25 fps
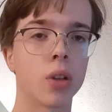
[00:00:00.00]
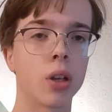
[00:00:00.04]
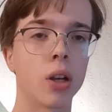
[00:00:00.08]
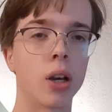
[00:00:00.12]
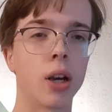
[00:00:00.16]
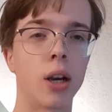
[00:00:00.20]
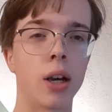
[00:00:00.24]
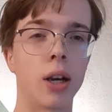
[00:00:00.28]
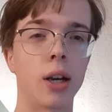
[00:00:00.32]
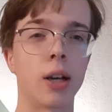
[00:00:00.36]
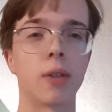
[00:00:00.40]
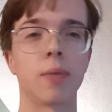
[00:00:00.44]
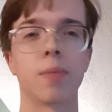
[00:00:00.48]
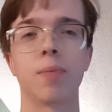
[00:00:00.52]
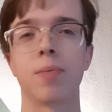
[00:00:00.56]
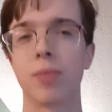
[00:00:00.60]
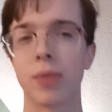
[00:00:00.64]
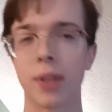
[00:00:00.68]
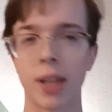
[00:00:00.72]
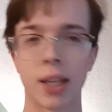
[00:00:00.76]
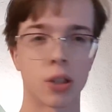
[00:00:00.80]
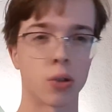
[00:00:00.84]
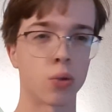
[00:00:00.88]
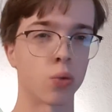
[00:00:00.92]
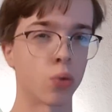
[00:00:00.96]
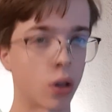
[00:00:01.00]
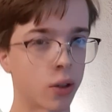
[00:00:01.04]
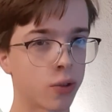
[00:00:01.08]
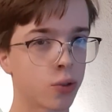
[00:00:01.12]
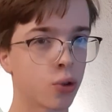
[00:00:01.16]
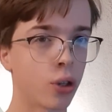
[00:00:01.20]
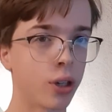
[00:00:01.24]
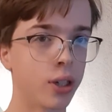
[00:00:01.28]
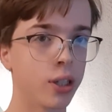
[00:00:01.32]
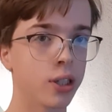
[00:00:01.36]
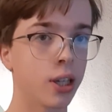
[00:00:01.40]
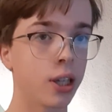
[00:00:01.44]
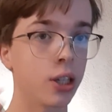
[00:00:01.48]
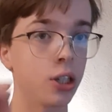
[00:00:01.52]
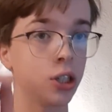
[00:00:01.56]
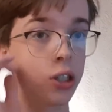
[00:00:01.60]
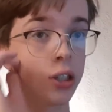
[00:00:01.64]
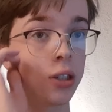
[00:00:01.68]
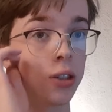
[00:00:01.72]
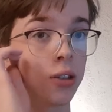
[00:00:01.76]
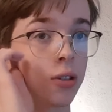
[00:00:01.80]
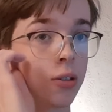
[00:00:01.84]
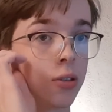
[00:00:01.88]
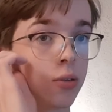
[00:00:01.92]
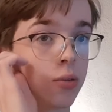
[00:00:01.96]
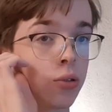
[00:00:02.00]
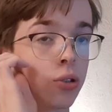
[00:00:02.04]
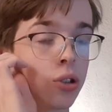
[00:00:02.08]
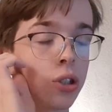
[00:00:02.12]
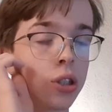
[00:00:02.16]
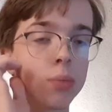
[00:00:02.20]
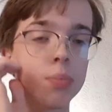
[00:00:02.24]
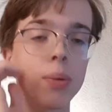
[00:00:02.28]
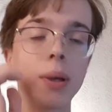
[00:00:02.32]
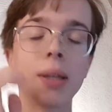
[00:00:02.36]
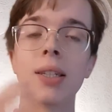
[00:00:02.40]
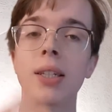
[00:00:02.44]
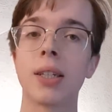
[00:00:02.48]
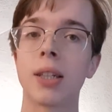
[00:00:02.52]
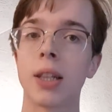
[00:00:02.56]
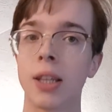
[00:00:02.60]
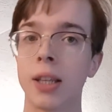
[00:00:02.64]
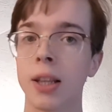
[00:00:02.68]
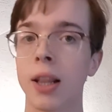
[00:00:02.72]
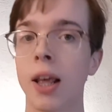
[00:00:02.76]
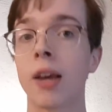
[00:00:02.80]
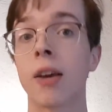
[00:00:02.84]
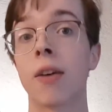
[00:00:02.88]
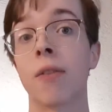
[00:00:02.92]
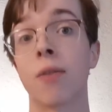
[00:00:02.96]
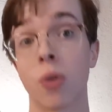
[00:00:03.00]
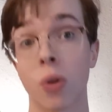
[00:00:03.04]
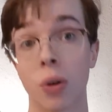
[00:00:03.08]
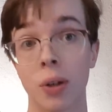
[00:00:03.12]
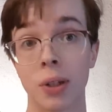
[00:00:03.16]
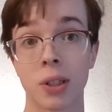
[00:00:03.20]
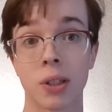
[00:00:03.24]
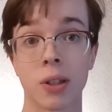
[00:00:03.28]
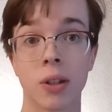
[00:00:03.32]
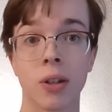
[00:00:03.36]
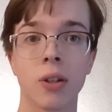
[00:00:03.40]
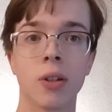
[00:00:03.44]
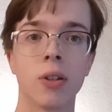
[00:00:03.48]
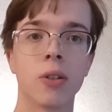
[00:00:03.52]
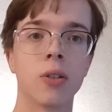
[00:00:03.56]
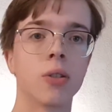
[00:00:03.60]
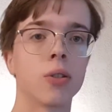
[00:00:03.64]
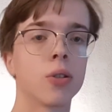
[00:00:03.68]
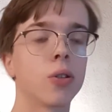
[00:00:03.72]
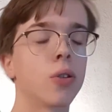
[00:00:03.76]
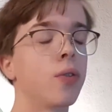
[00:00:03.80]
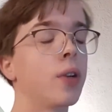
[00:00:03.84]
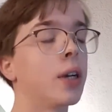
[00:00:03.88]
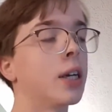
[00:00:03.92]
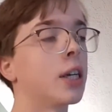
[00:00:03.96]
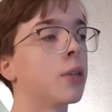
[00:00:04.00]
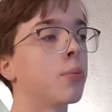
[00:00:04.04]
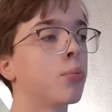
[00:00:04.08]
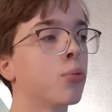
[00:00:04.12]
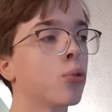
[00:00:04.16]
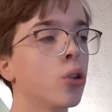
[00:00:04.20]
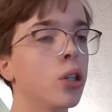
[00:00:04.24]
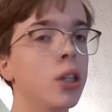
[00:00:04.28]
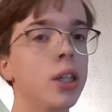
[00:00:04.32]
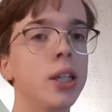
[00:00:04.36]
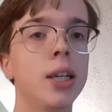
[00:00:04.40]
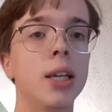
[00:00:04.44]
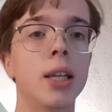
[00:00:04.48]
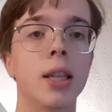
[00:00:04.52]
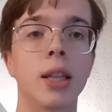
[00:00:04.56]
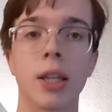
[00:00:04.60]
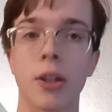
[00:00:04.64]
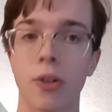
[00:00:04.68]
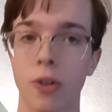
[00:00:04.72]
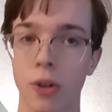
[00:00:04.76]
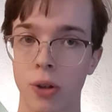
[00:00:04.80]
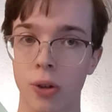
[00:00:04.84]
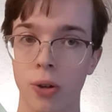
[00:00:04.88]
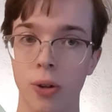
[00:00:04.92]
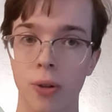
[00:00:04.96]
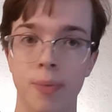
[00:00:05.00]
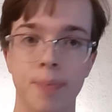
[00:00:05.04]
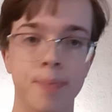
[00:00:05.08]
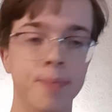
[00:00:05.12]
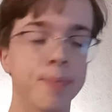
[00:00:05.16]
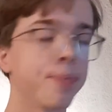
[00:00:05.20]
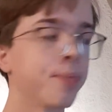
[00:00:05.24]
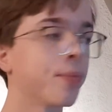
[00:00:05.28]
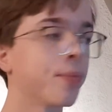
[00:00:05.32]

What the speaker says: That's a rough translation, just basically like a voice. So very pretty and lyrical.